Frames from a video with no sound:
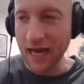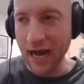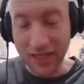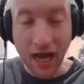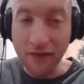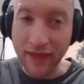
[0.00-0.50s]

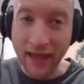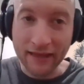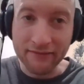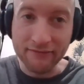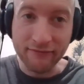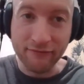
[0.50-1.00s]
Beyond
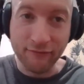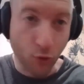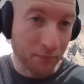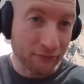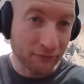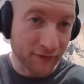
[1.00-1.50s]
that,
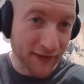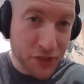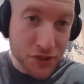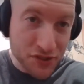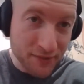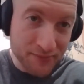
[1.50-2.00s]
forming
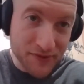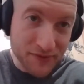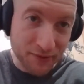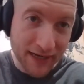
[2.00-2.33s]
relationships.